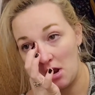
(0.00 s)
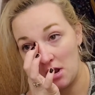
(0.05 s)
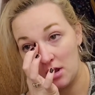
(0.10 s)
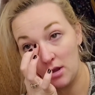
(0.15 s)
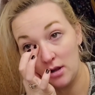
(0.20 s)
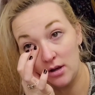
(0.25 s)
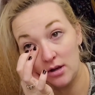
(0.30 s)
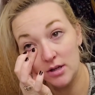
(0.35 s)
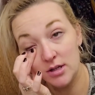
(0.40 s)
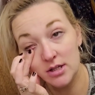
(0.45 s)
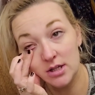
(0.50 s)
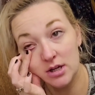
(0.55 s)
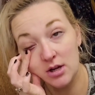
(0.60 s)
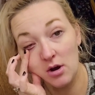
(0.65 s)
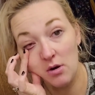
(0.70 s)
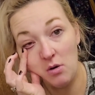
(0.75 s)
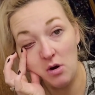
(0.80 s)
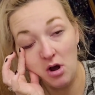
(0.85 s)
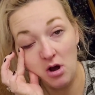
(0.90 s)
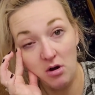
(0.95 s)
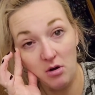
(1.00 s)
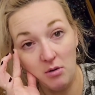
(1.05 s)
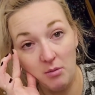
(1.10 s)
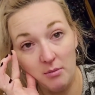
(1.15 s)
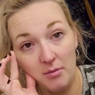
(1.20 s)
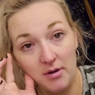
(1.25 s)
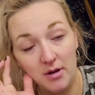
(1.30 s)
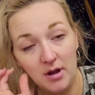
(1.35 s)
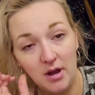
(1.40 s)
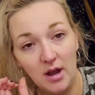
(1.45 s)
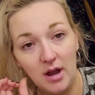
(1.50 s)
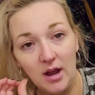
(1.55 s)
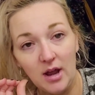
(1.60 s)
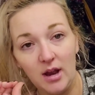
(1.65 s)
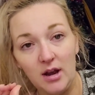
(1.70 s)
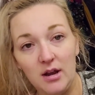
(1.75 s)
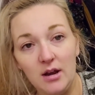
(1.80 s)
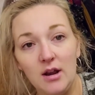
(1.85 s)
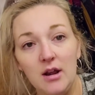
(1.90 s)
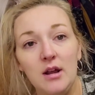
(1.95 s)
went to go
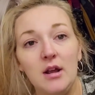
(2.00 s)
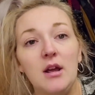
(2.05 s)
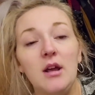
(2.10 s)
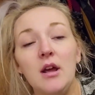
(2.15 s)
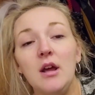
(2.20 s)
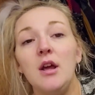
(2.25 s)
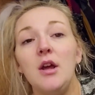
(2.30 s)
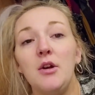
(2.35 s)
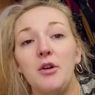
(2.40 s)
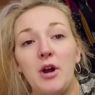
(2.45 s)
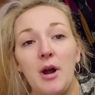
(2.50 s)
home and